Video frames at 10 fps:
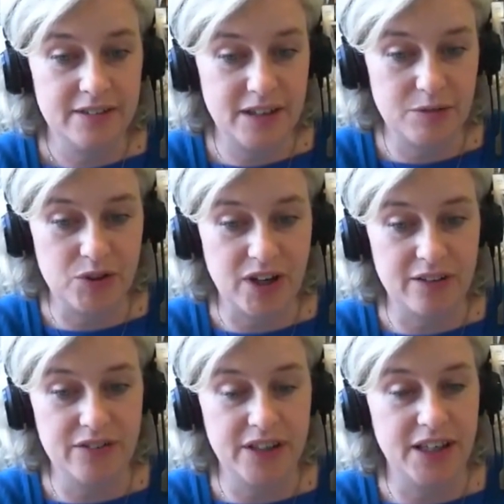
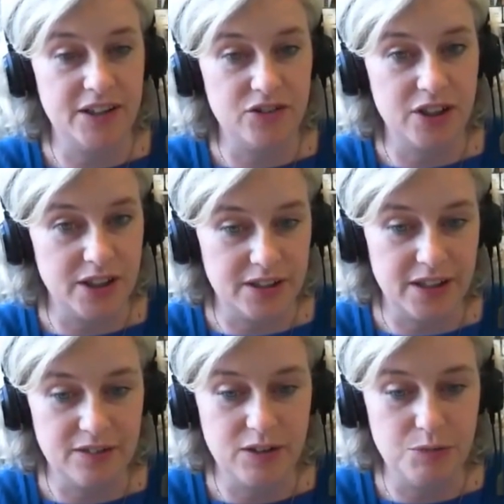demographic aging and,
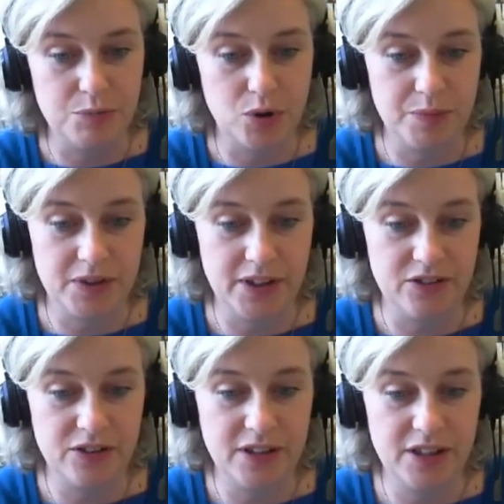and
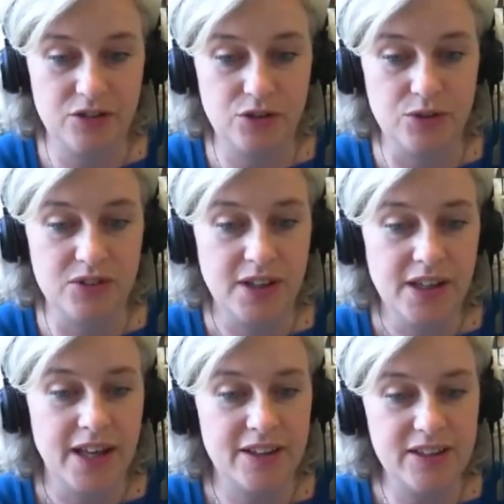depopulation issues
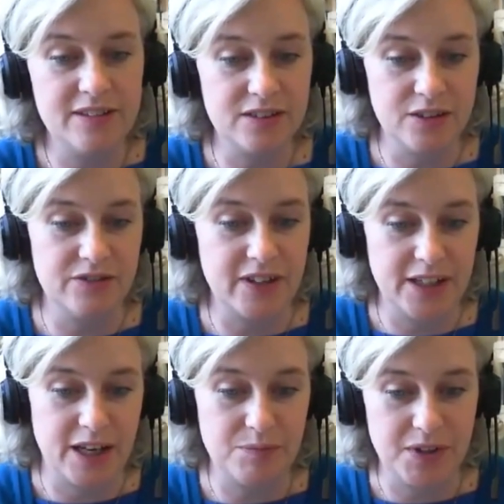and these sort of
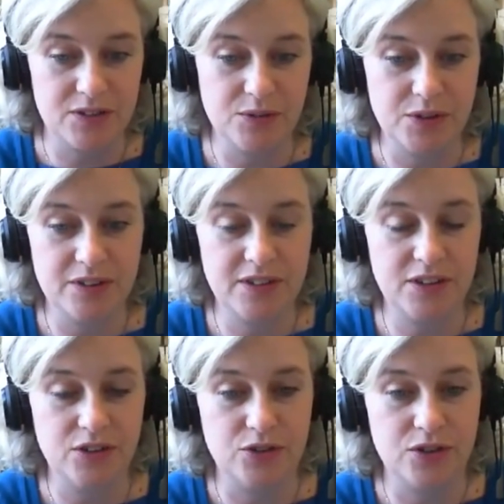dynamics will
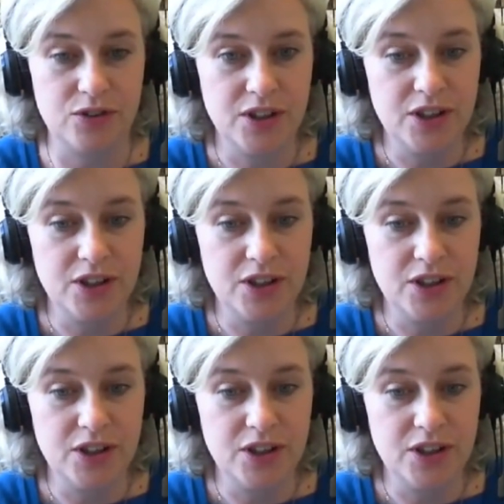continue to